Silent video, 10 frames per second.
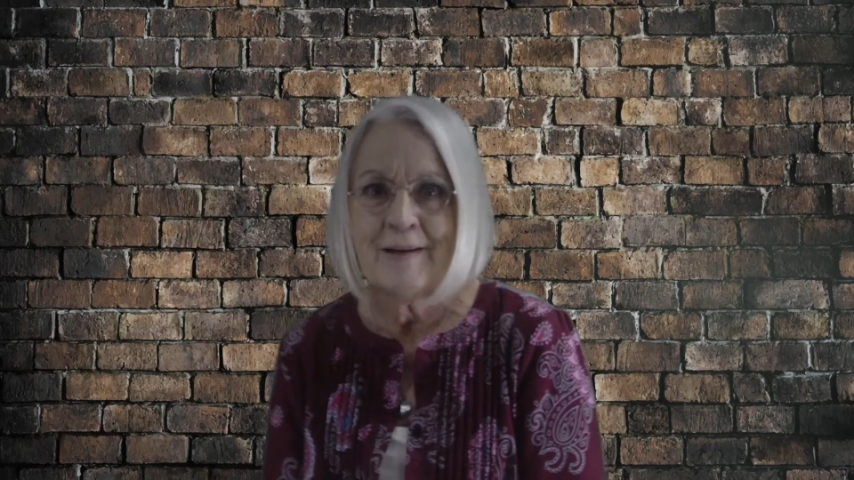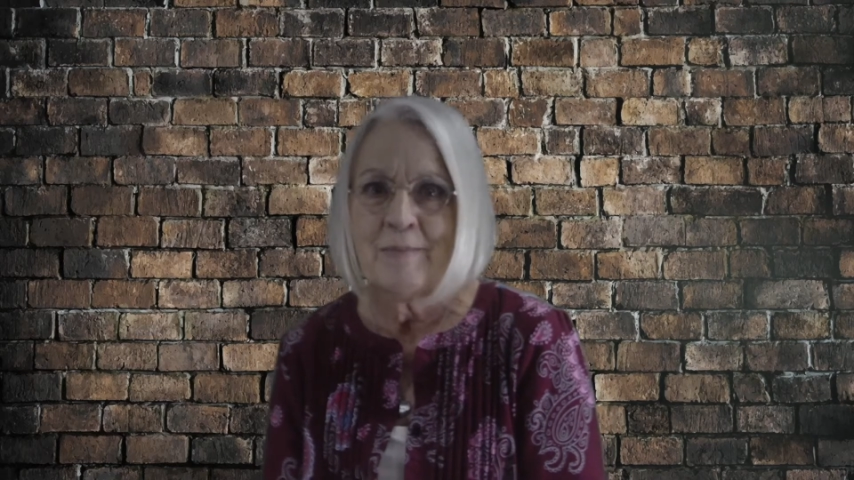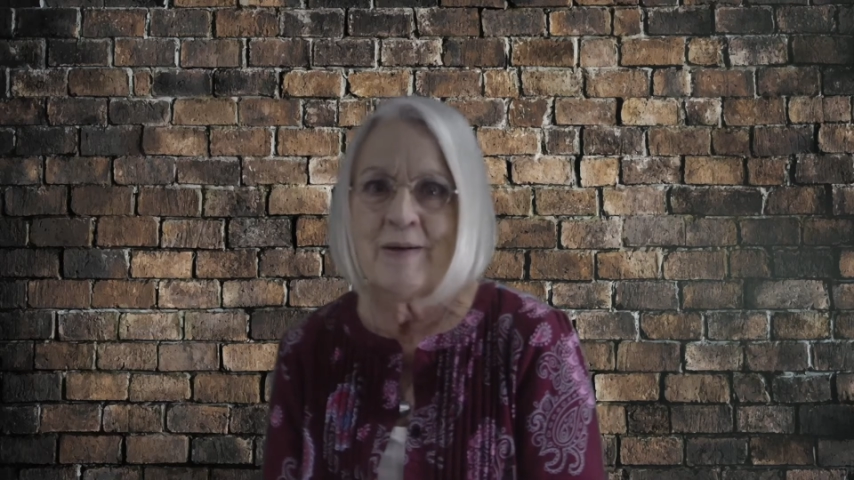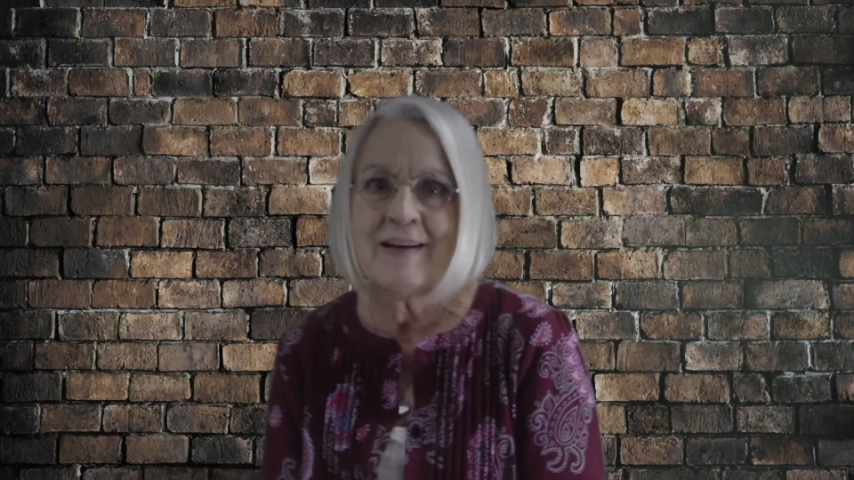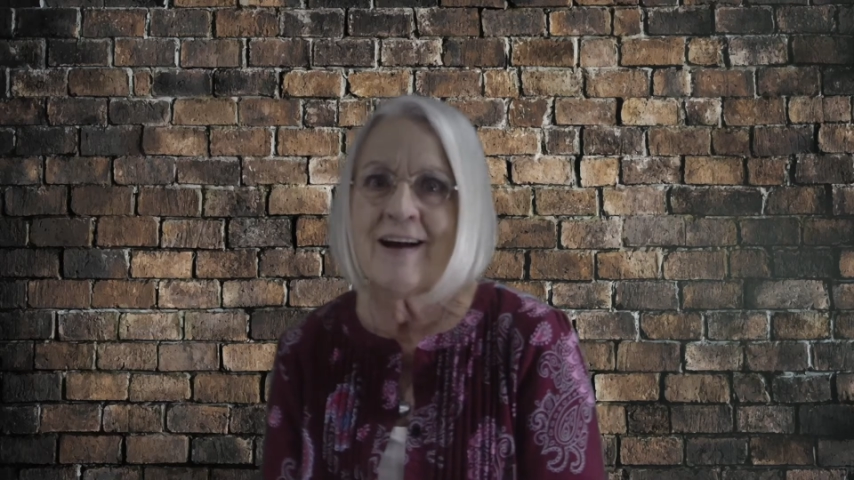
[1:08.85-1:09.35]

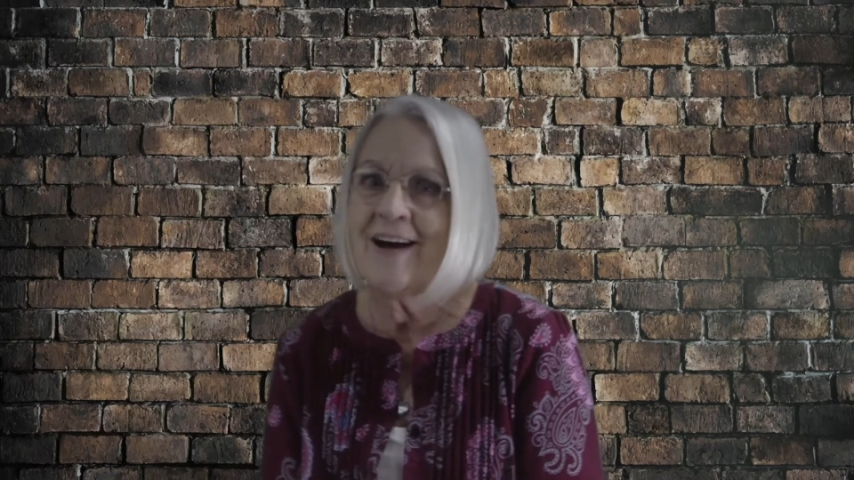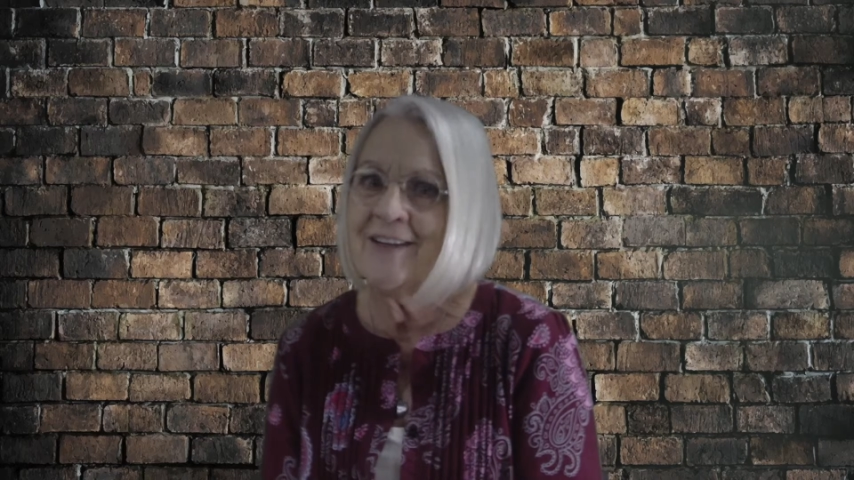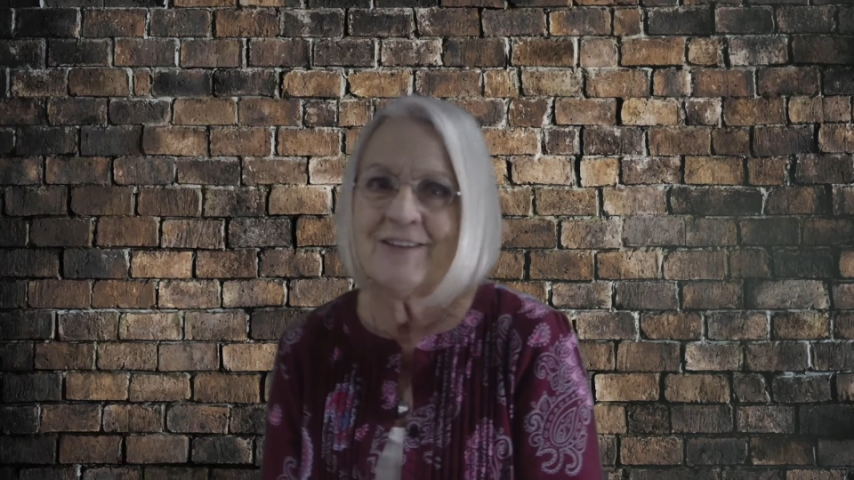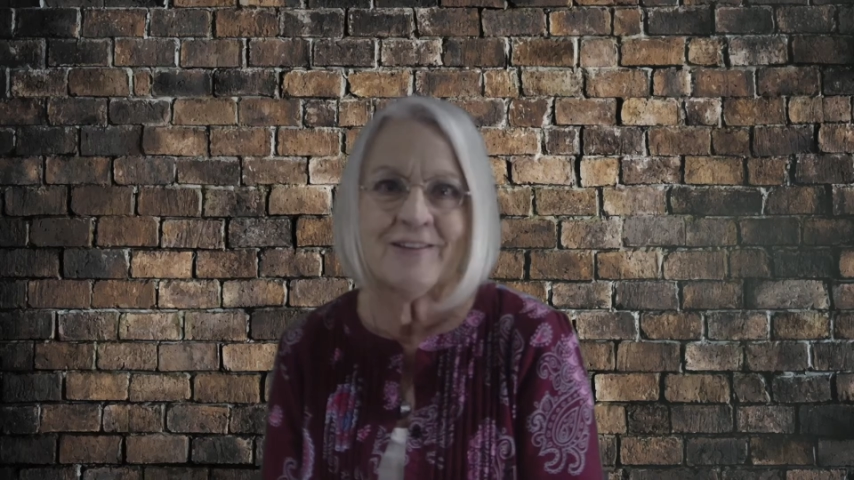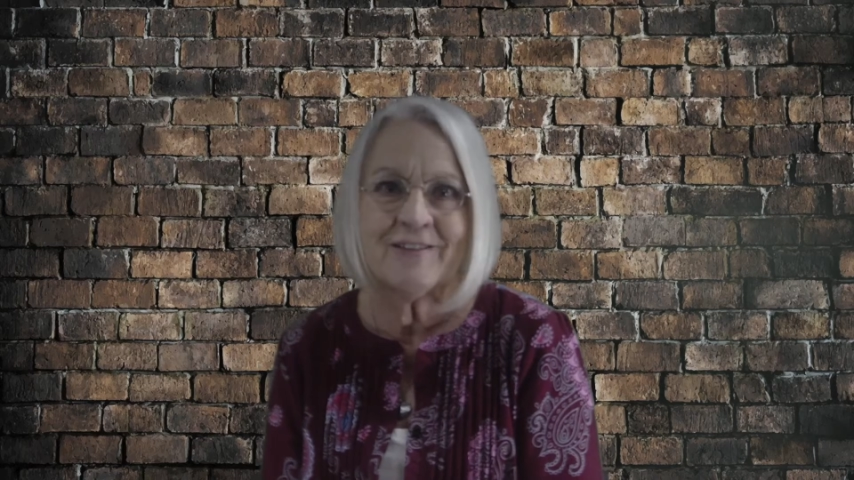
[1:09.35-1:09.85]
May
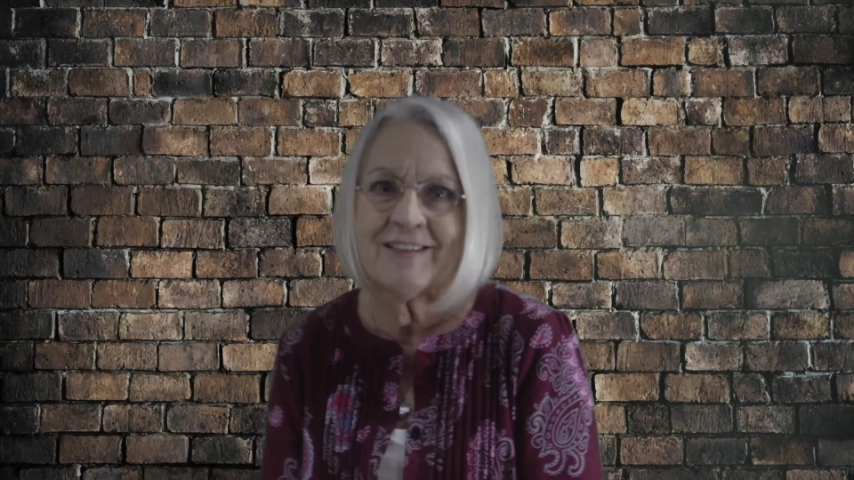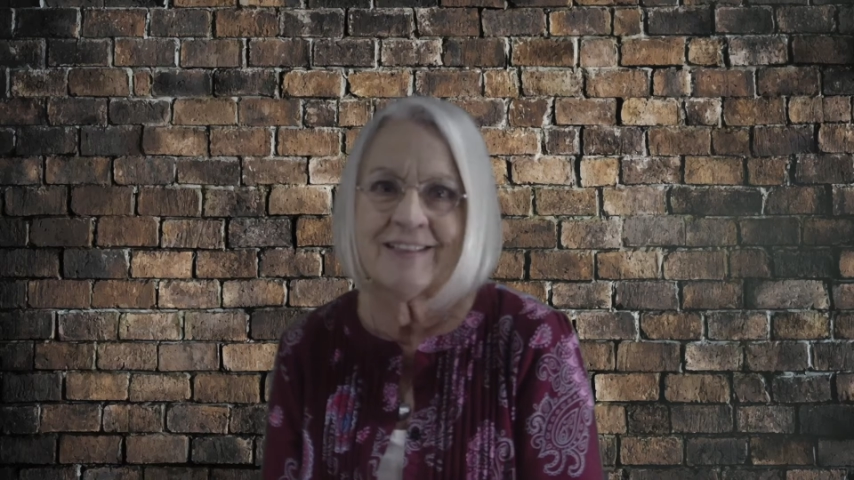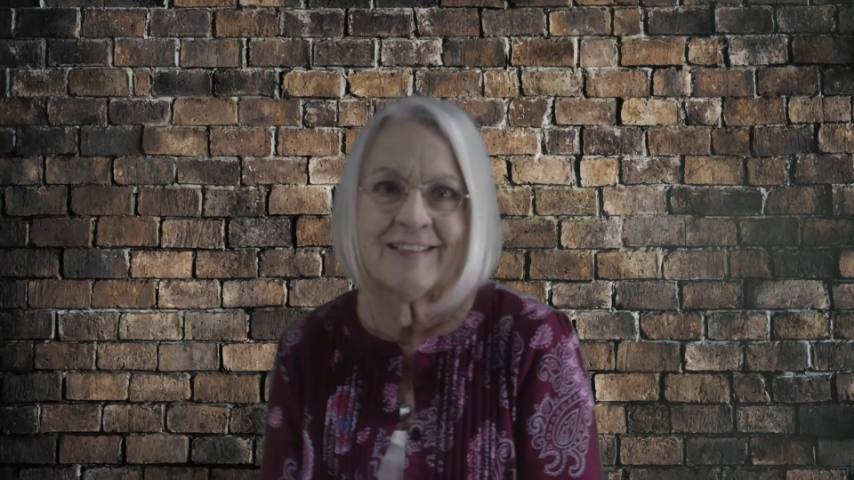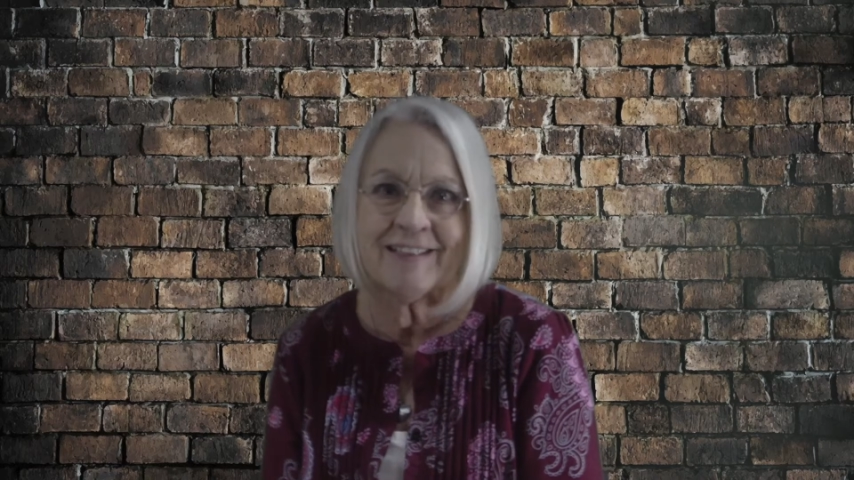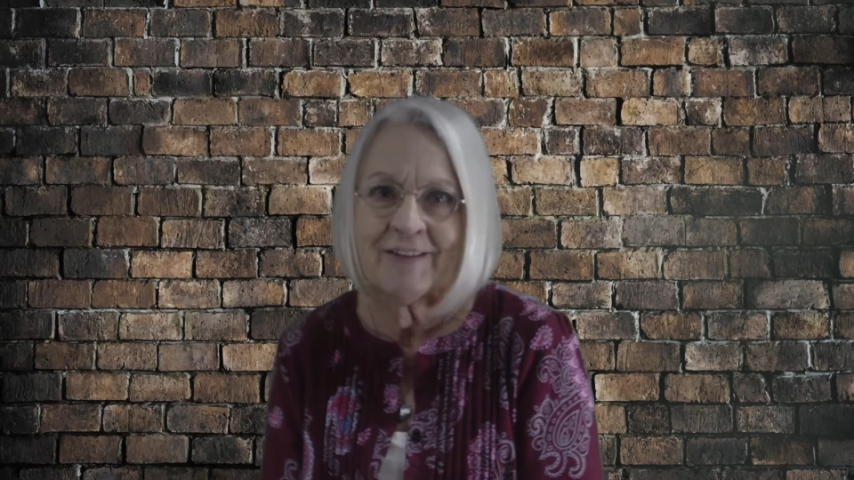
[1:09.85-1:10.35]
God use
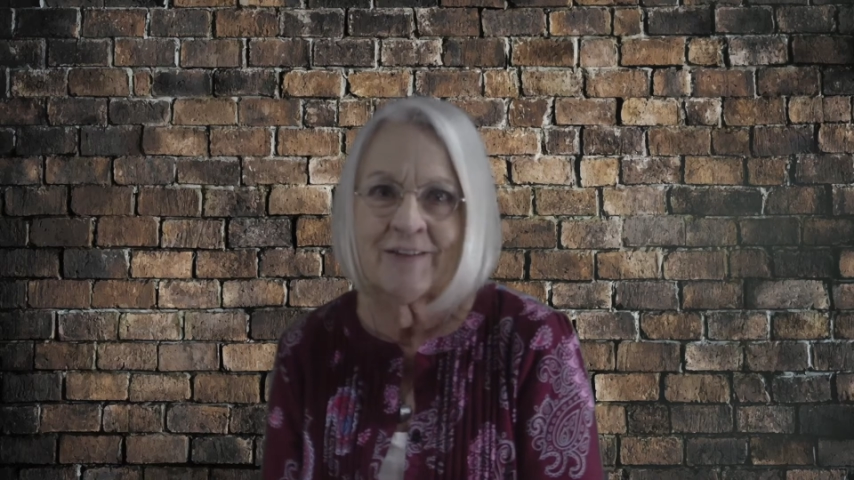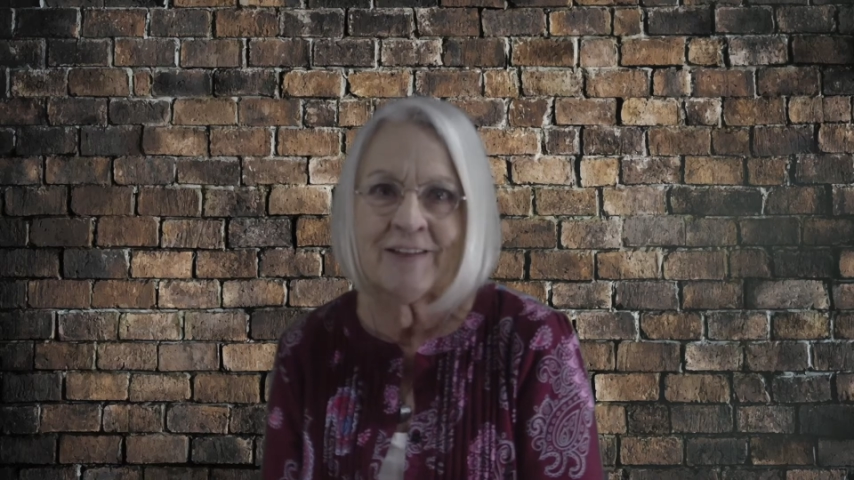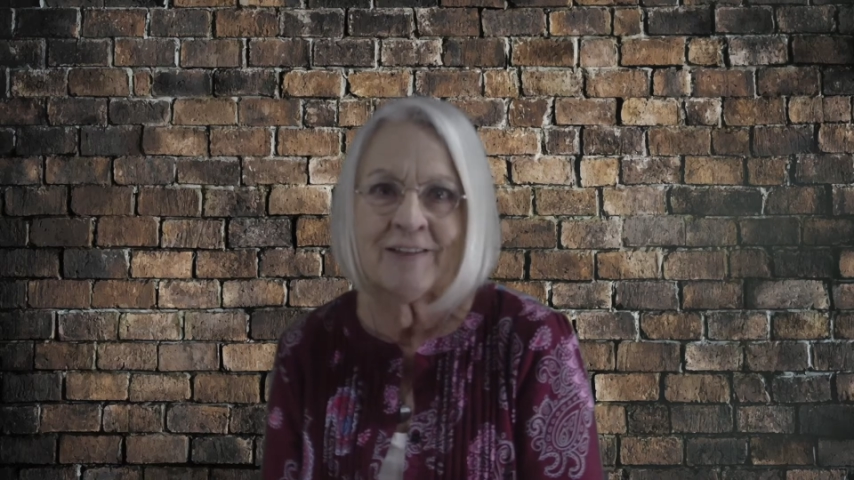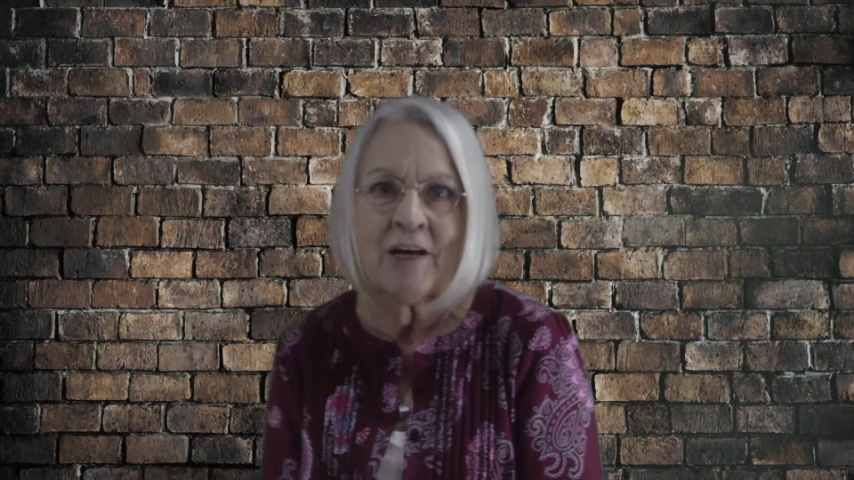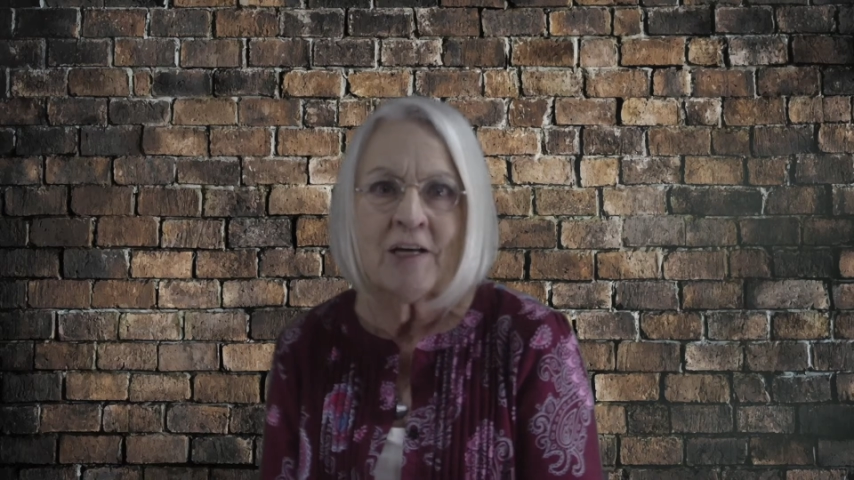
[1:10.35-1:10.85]
this series